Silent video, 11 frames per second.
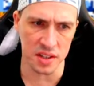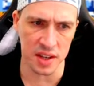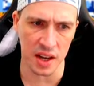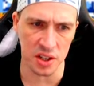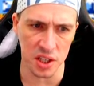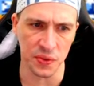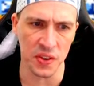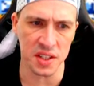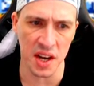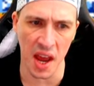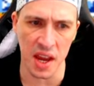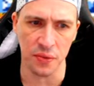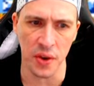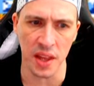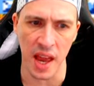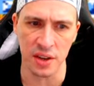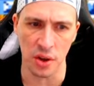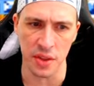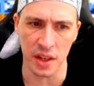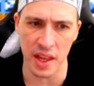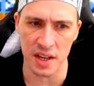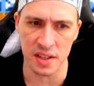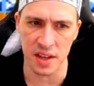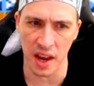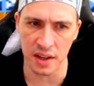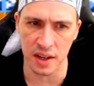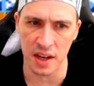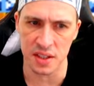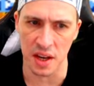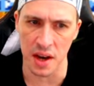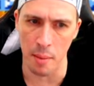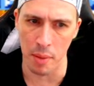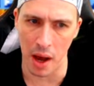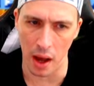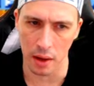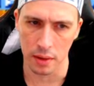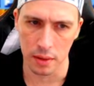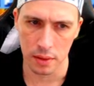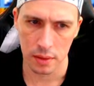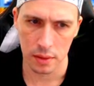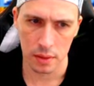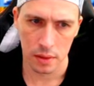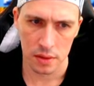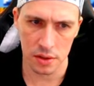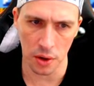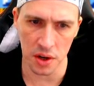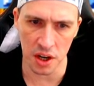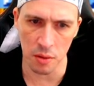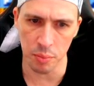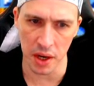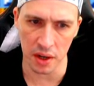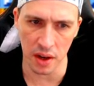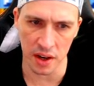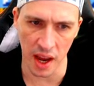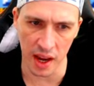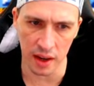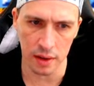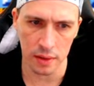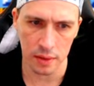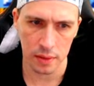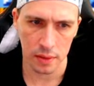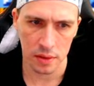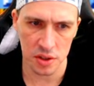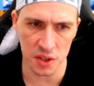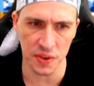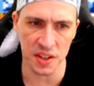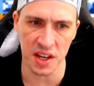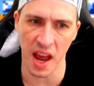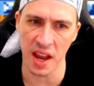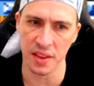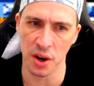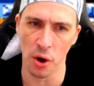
say, just for today, if we land on the letter Z, it's a number. So you can pick, okay, just for today, and then I'll